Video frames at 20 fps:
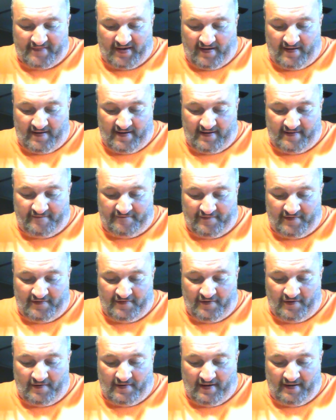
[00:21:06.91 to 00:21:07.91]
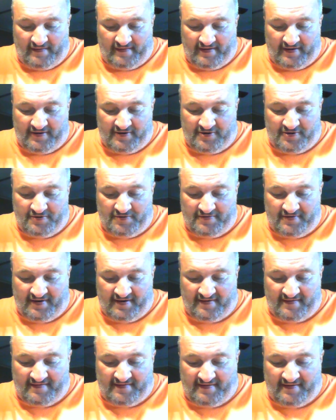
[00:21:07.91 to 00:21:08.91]
Uh, if you know how they do
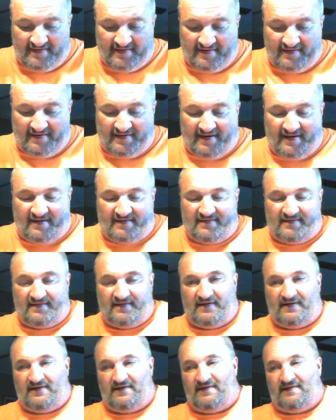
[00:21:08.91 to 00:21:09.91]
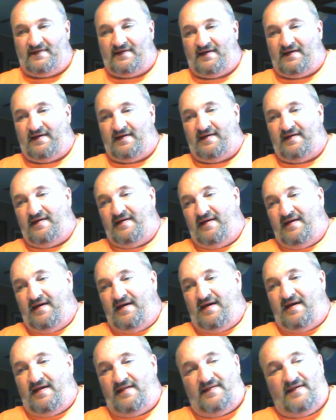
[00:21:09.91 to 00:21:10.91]
things in at there, they
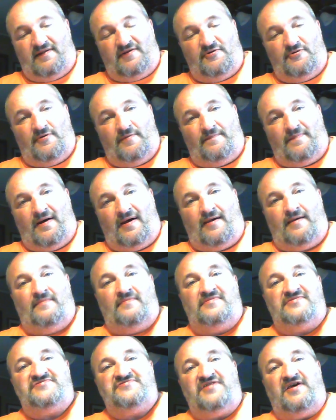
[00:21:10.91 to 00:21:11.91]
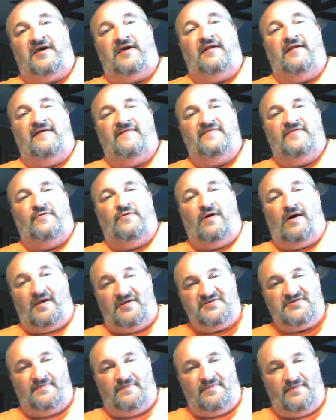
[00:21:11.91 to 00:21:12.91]
they do it by a machine. If you
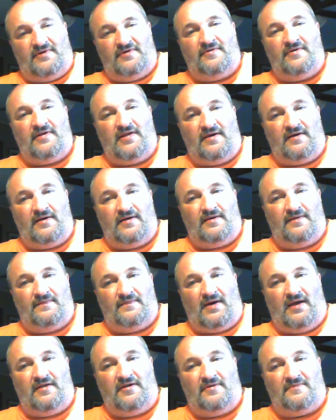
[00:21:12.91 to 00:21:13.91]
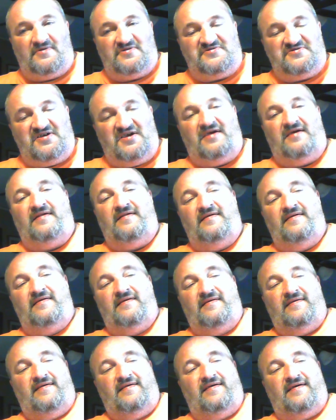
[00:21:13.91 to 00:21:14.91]
watch them do that by their machine,
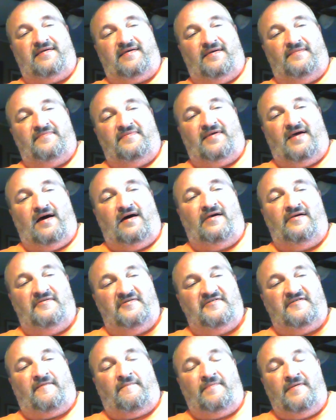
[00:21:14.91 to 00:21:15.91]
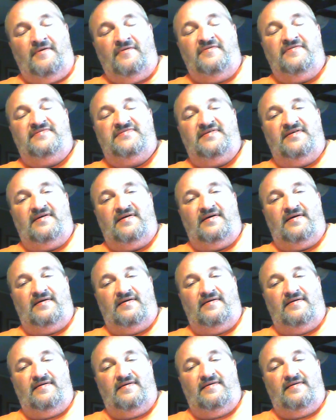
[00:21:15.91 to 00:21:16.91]
it comes out and it spews
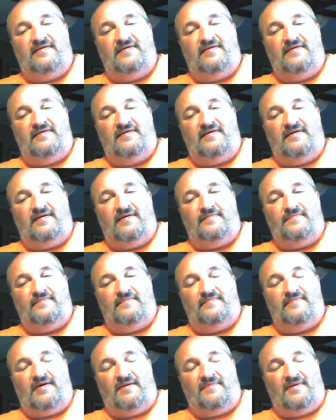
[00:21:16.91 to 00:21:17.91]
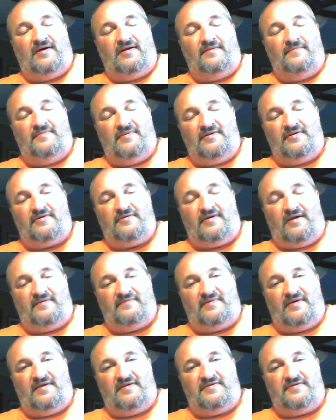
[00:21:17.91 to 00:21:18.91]
the um, amount of
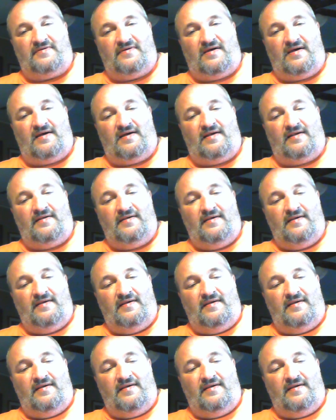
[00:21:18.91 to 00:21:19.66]
milligrams that you're on.